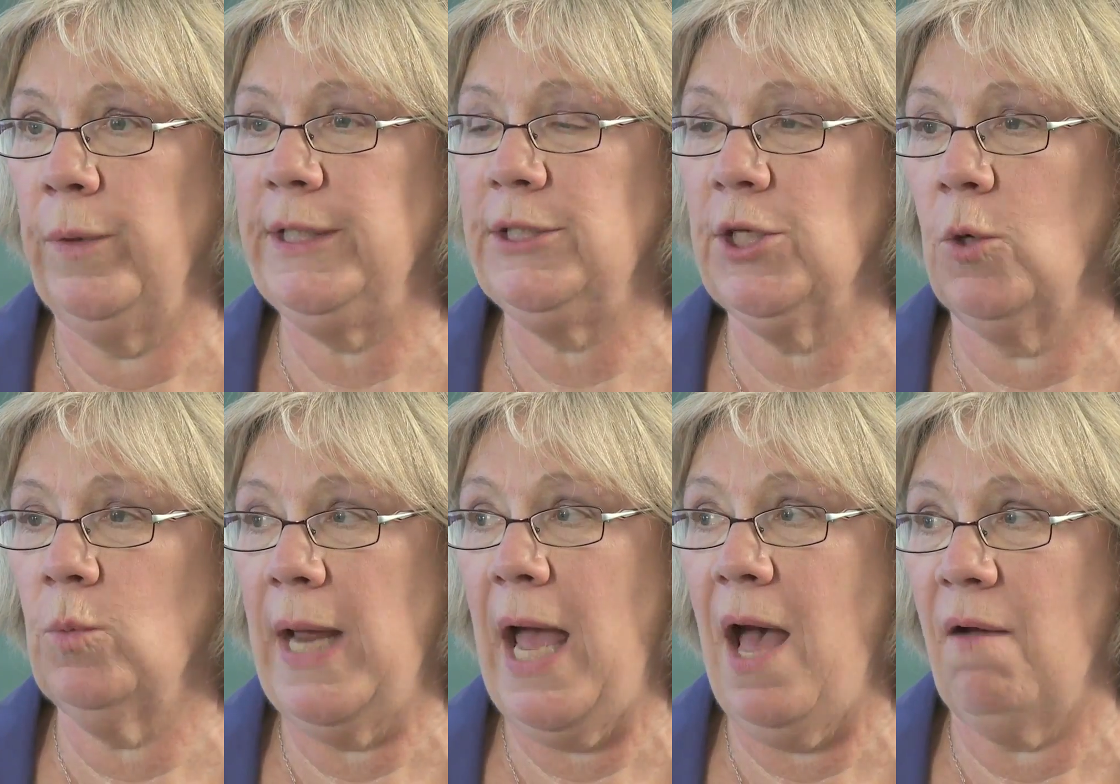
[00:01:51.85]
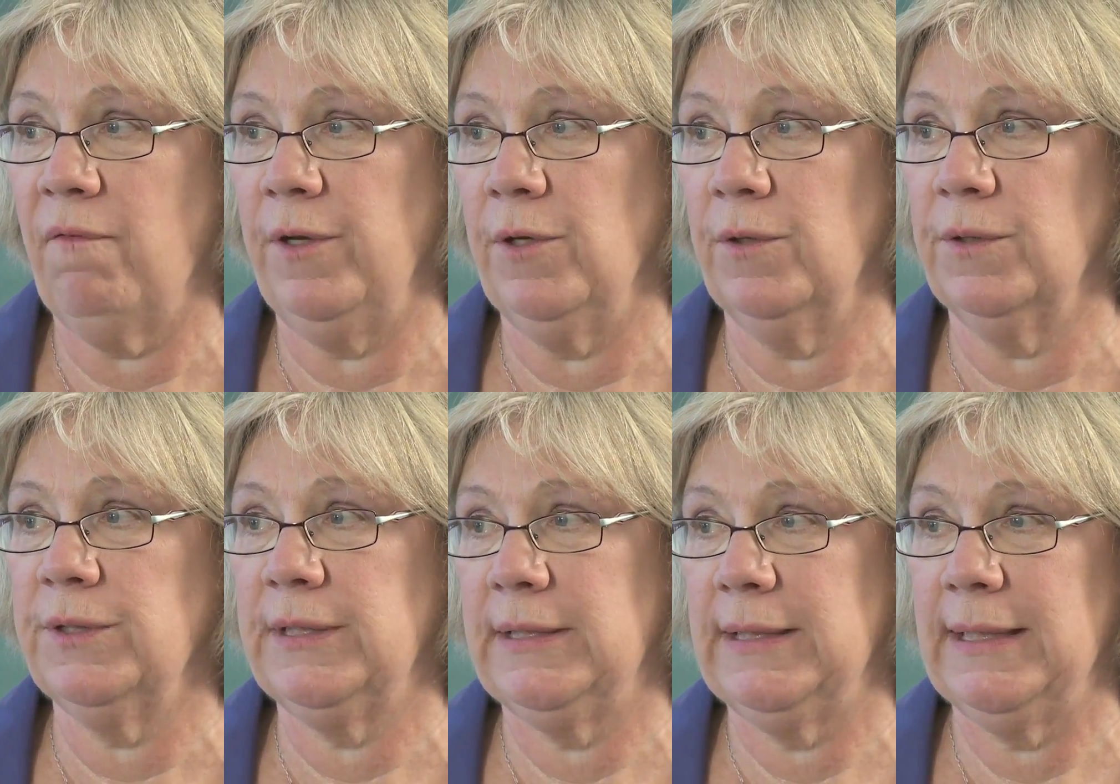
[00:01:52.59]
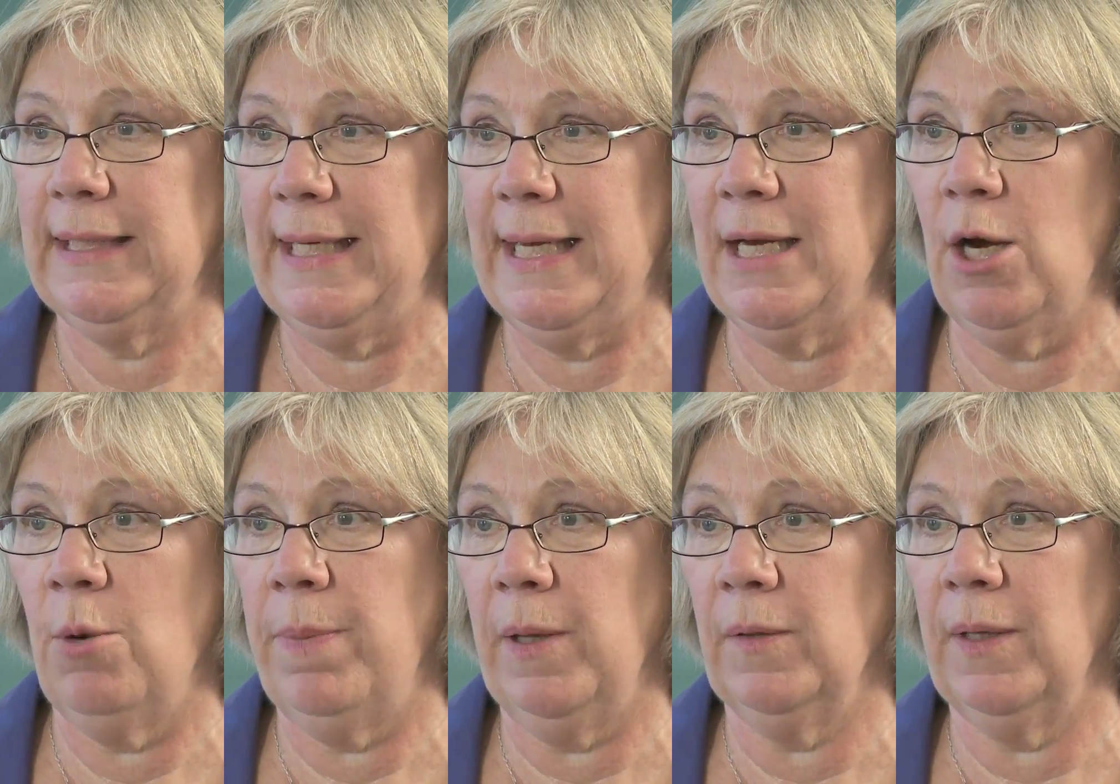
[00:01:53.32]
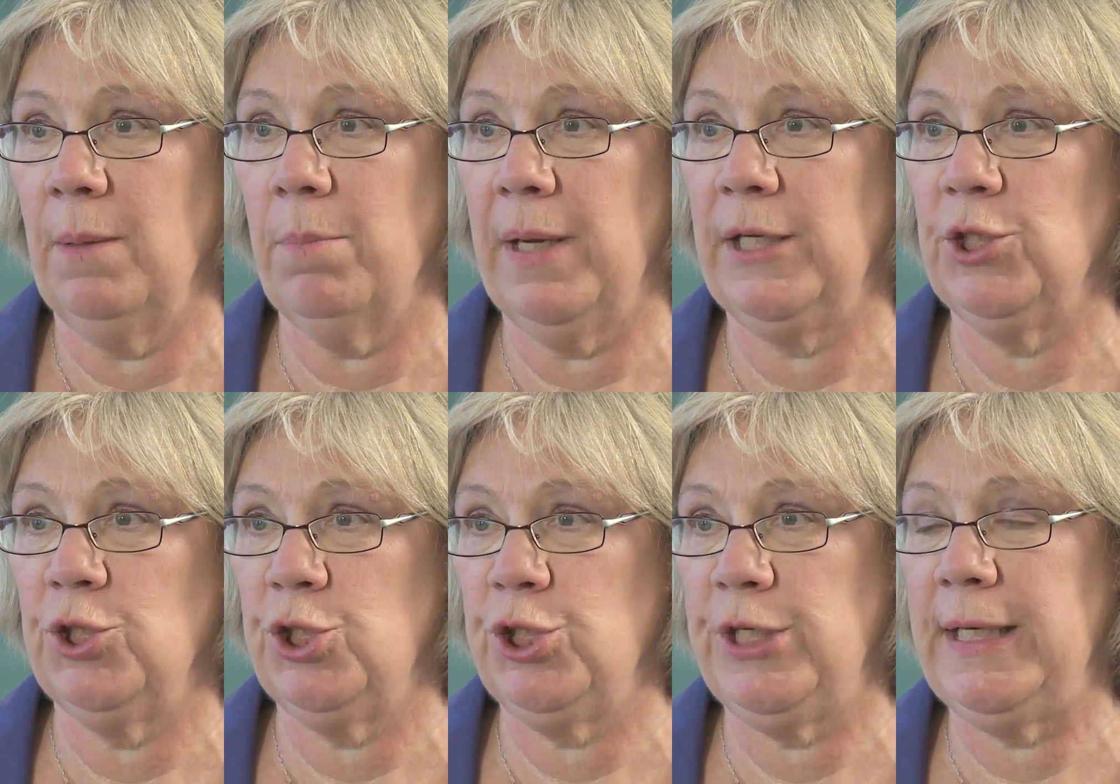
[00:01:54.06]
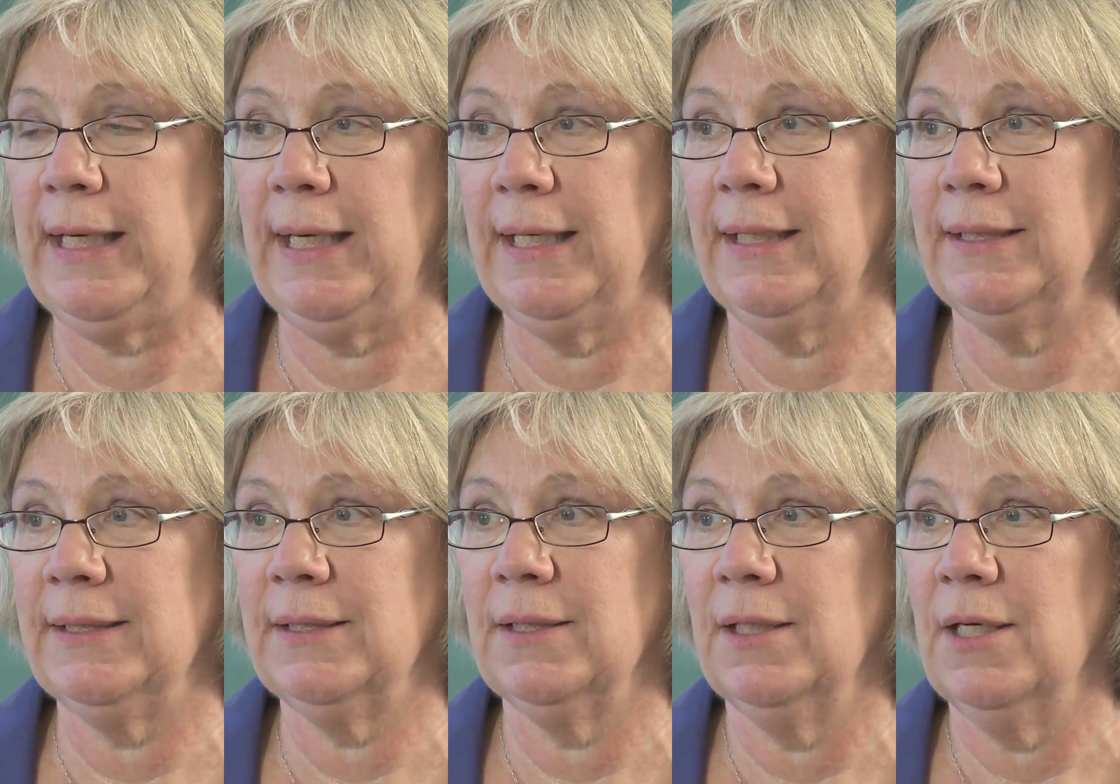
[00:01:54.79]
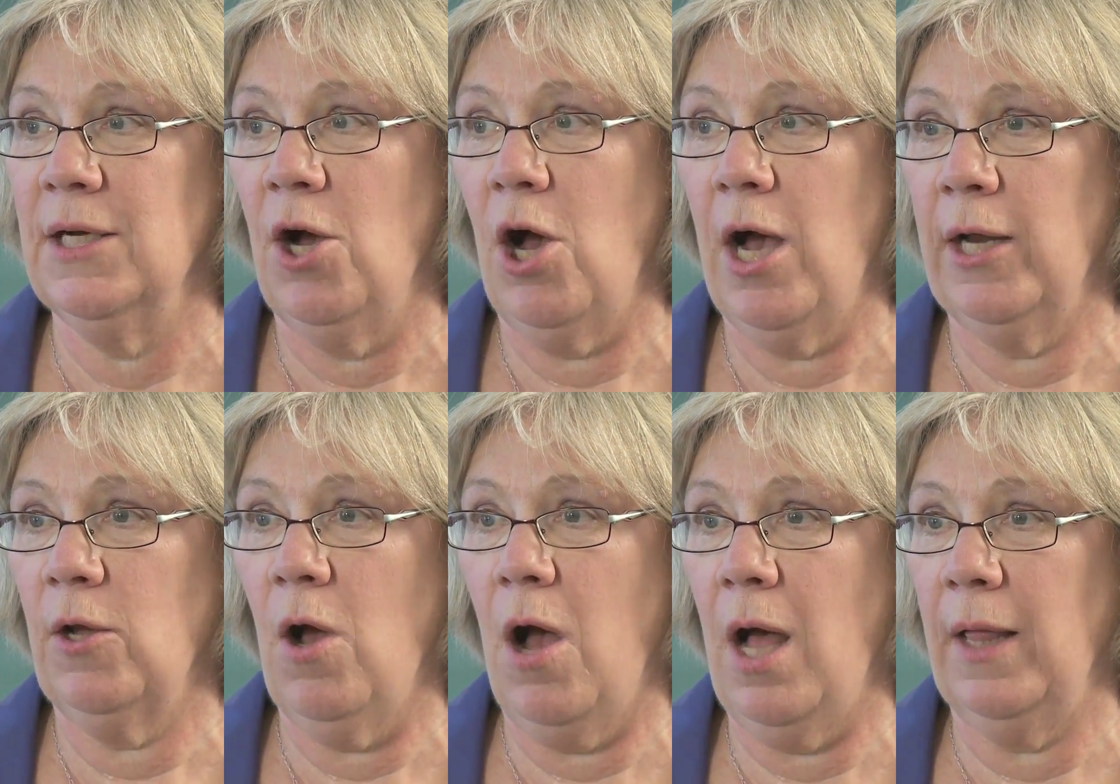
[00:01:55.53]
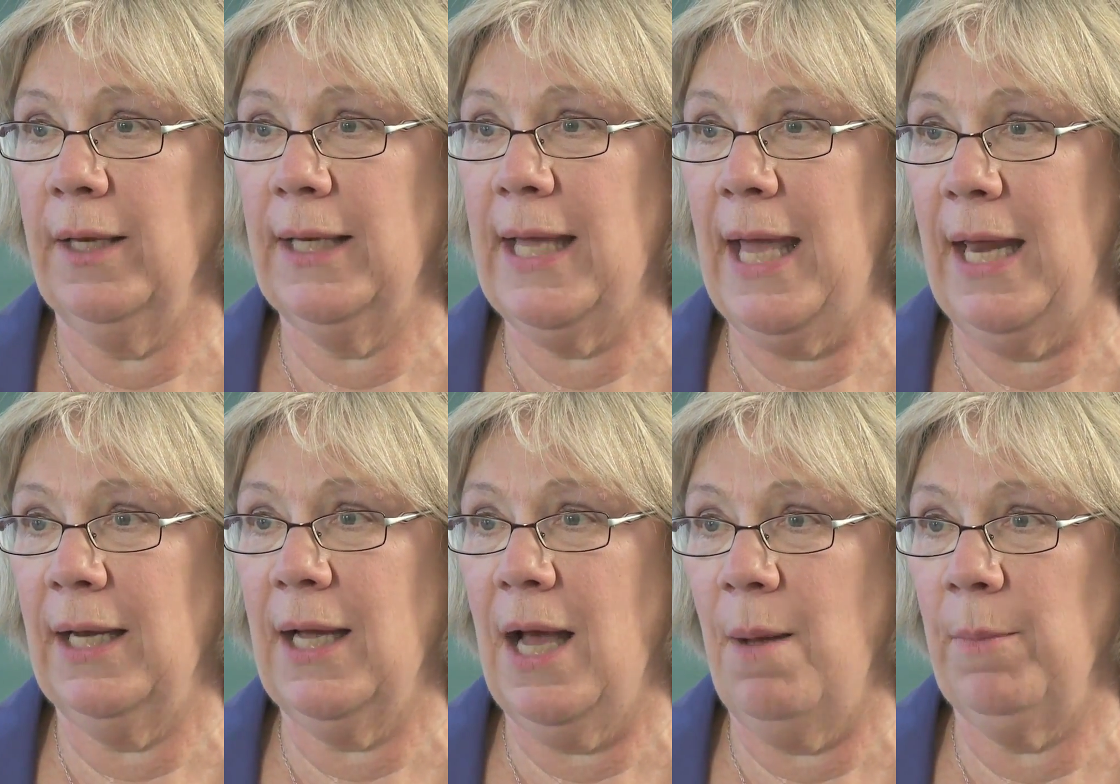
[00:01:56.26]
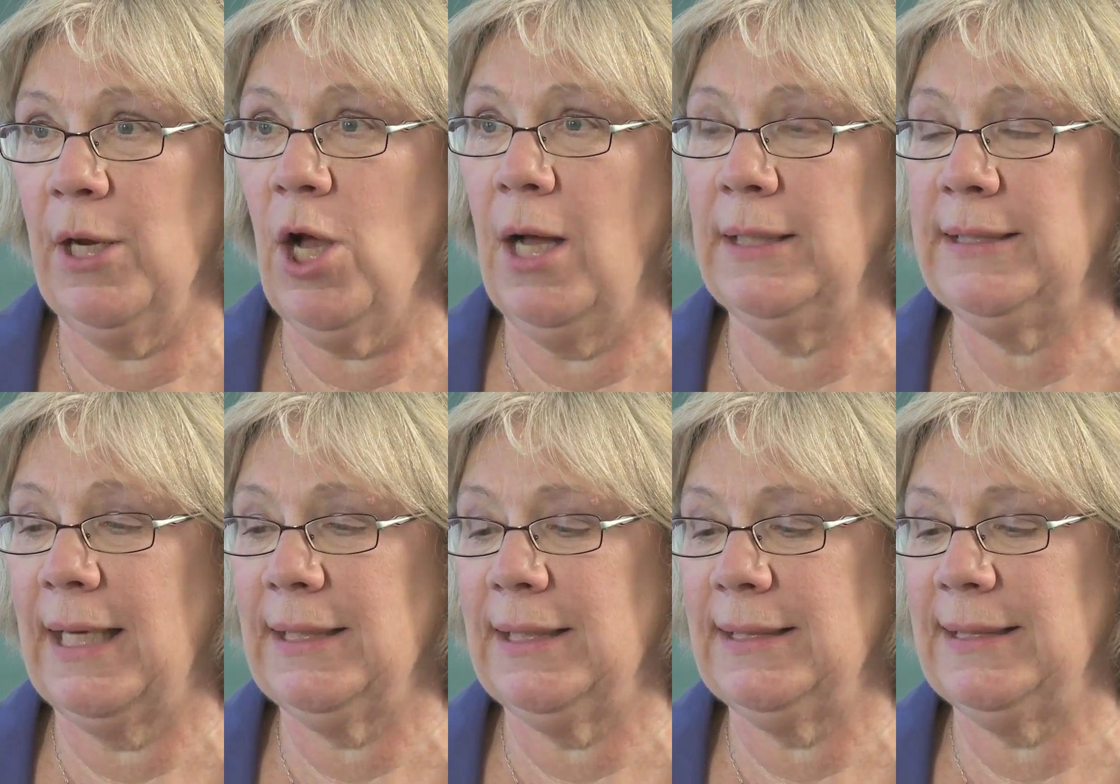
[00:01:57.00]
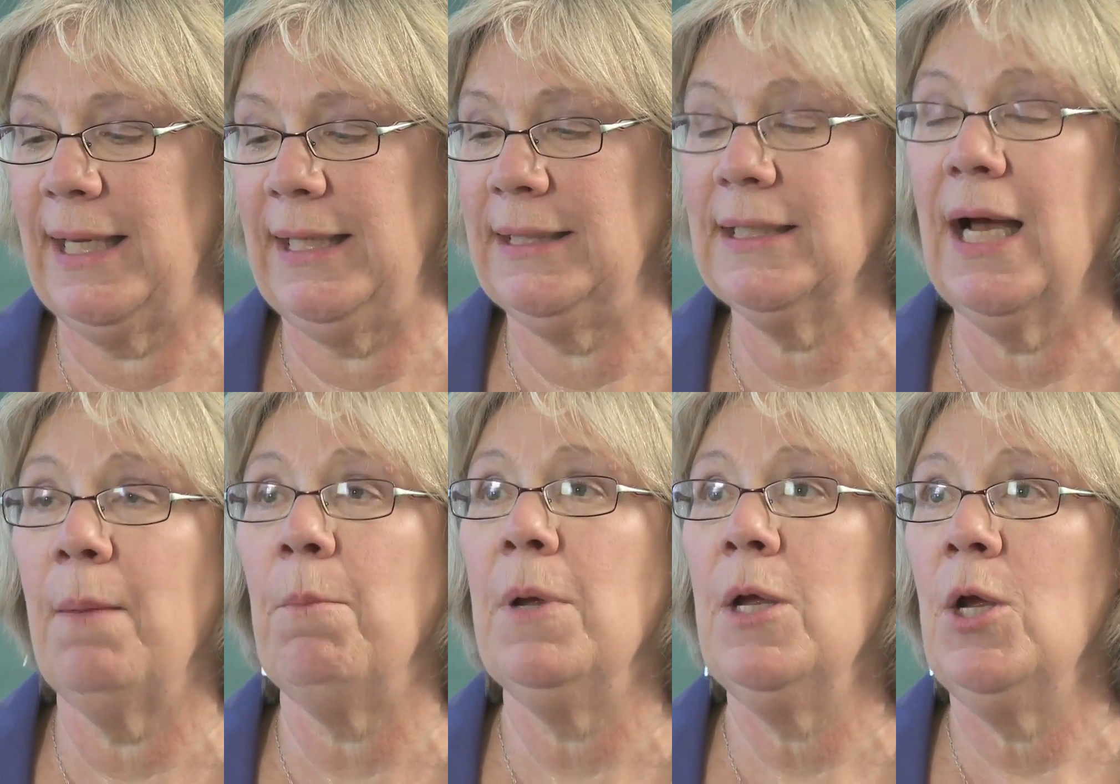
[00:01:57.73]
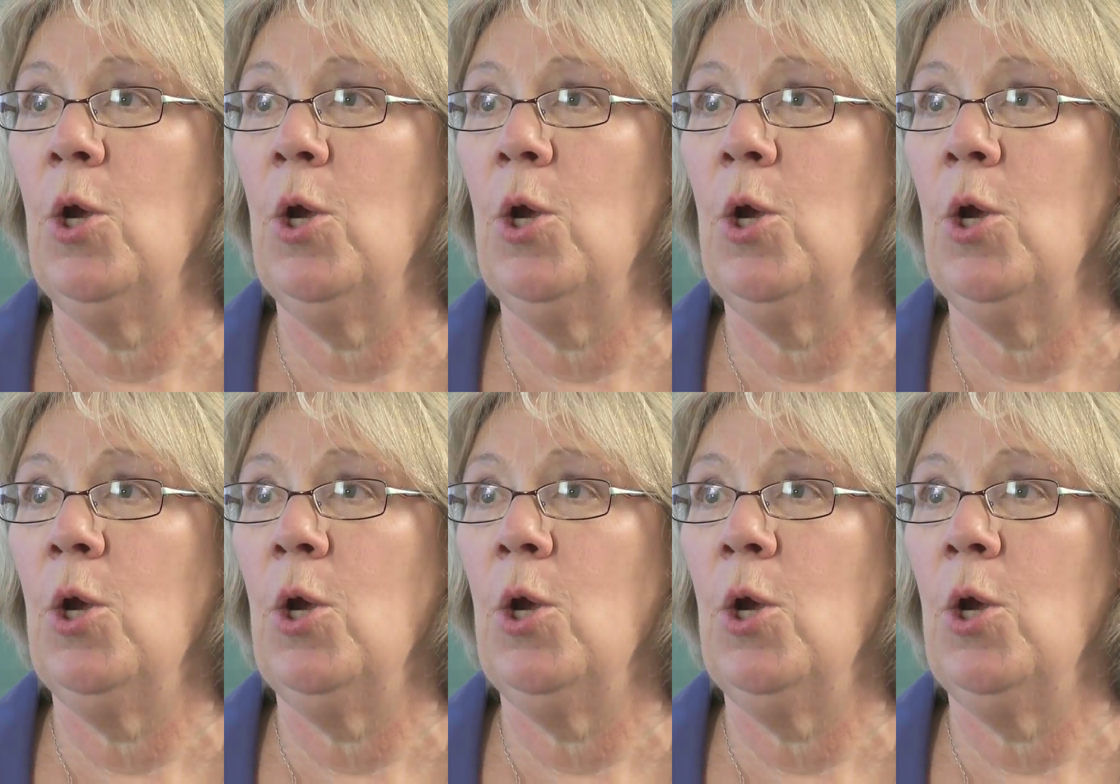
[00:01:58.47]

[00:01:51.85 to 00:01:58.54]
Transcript: We don't have a nurse in our building, but she is on call and can come and contact us anytime.